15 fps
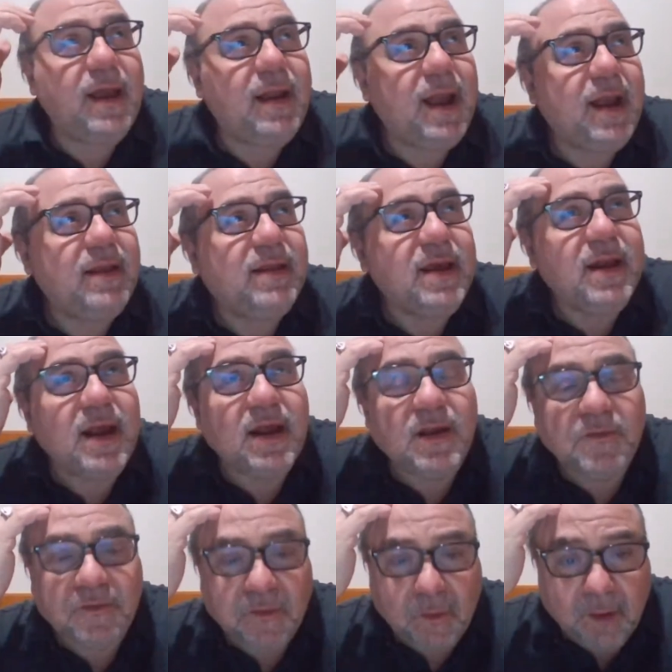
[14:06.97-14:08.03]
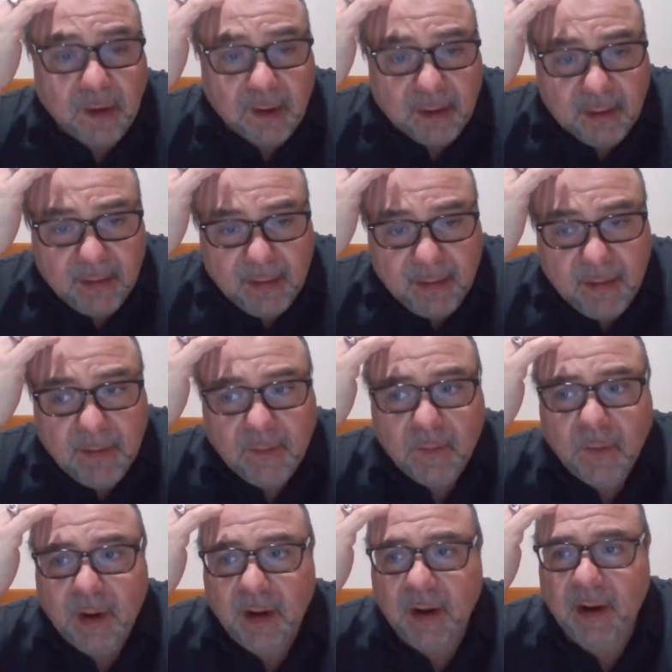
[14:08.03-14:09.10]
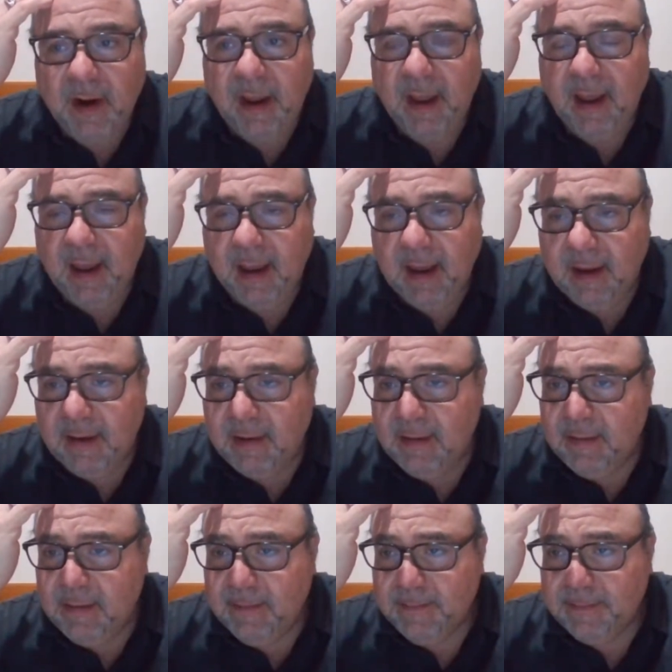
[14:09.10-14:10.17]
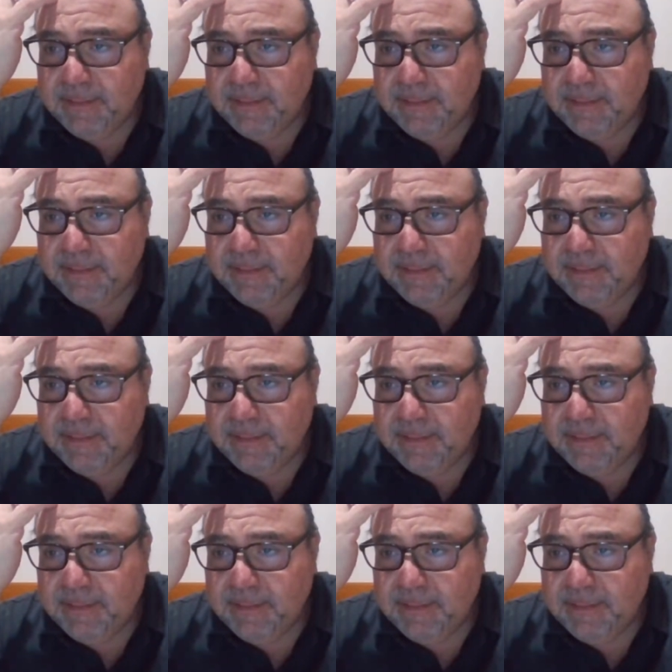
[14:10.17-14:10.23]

in 1984 were in